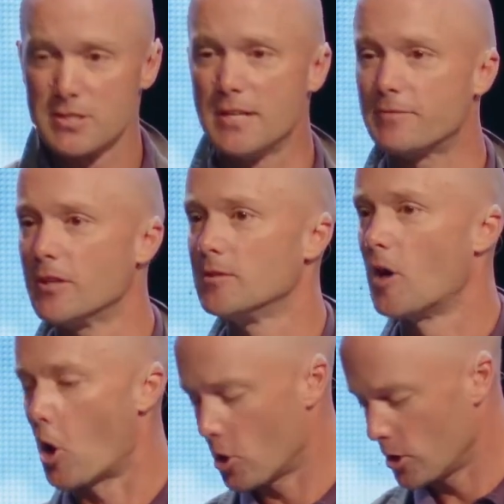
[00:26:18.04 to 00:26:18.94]
Different,
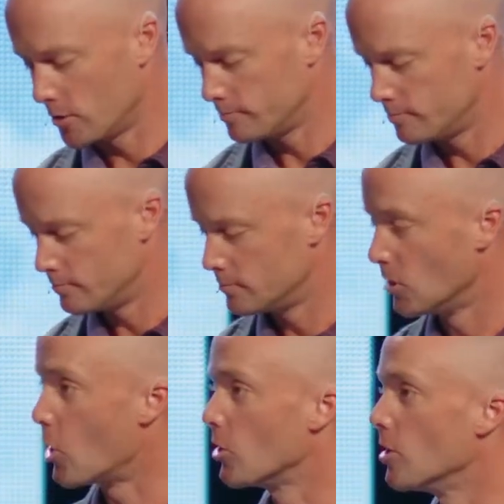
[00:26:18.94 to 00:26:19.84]
harder,
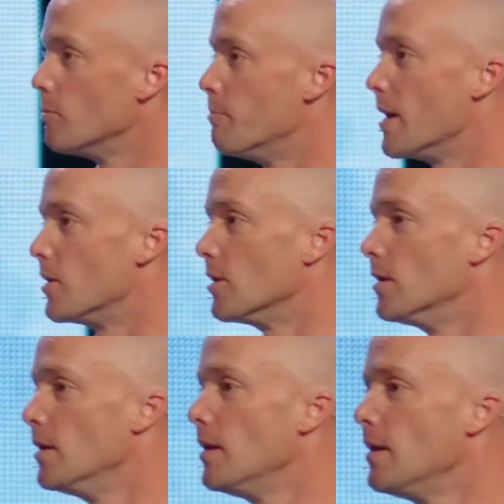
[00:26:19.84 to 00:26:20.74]
longer, better,
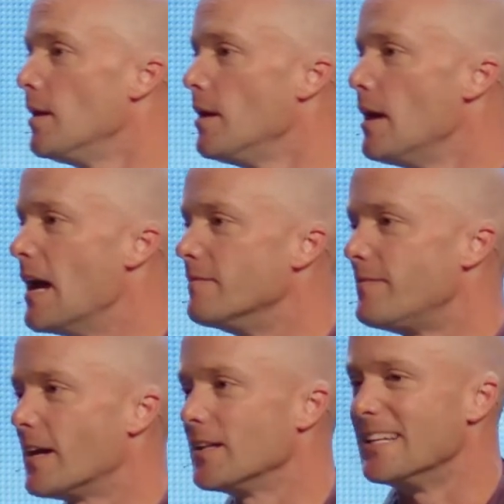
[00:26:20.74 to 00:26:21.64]
and
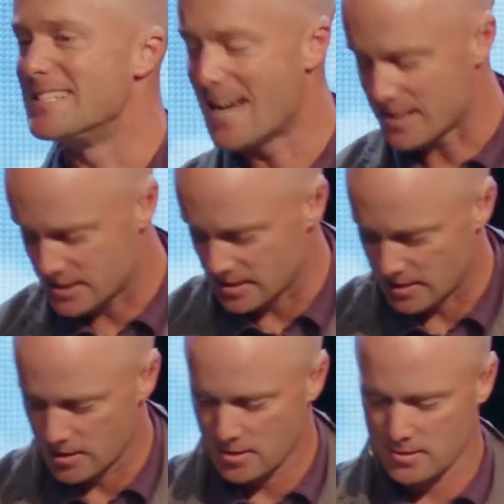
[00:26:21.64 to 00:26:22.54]
finally
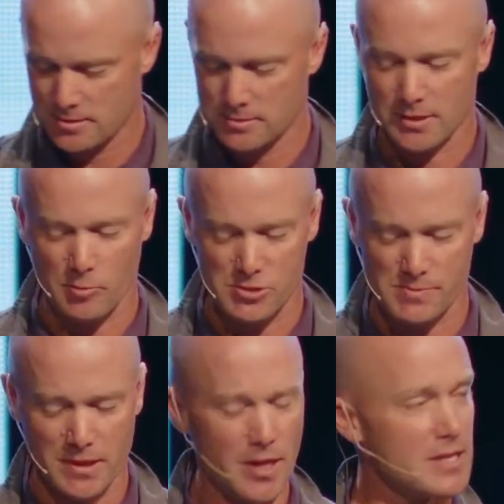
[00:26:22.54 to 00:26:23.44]
tested. And I won't
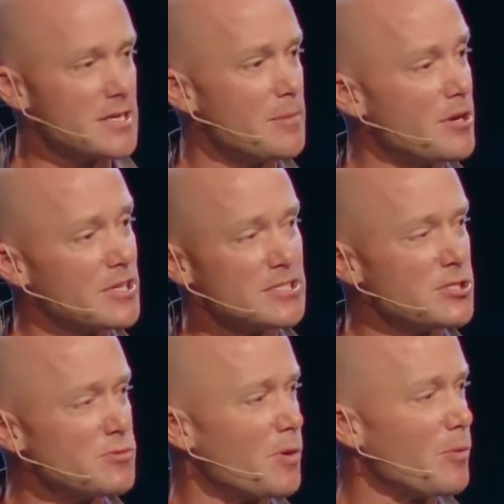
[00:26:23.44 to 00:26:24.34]
spend a lot of time there because
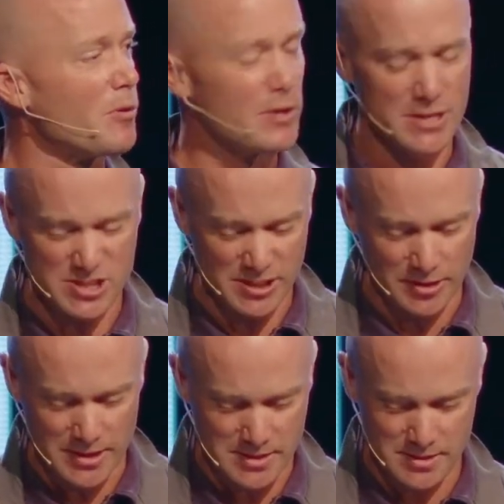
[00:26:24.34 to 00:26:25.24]
this is where we're going in the
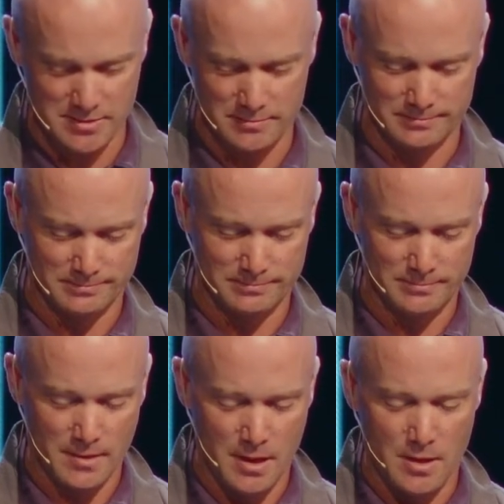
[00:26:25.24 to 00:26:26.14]
series.
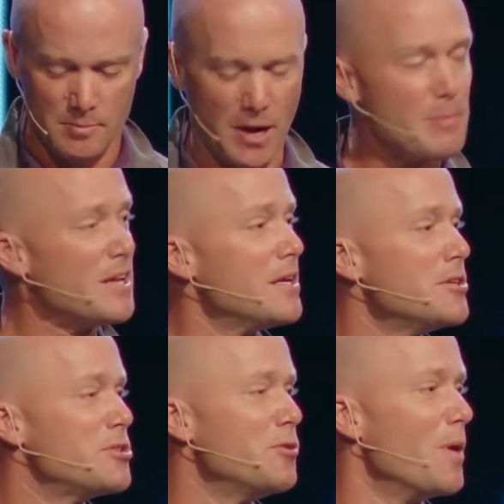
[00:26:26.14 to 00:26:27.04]
But I mean it
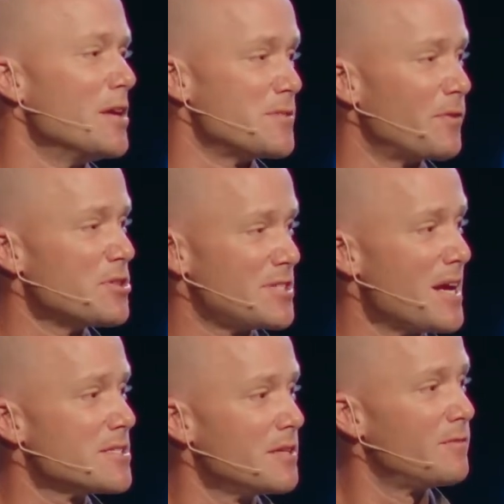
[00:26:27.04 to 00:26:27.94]
in two ways. First,
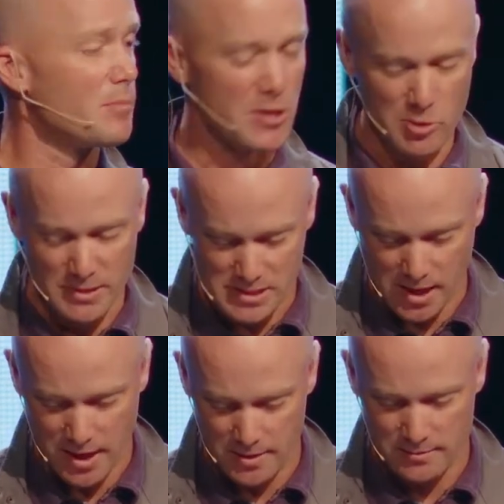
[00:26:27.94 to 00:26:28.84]
tested from the human
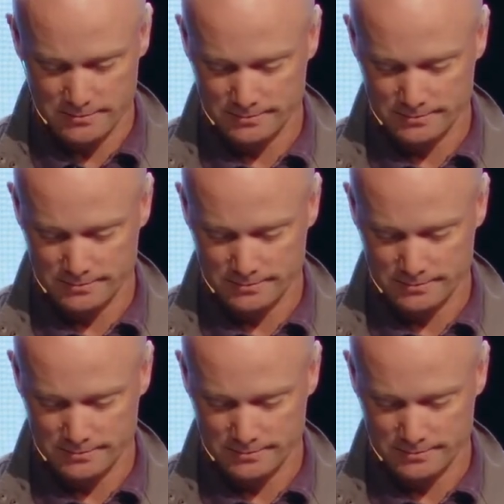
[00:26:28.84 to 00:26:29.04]
side.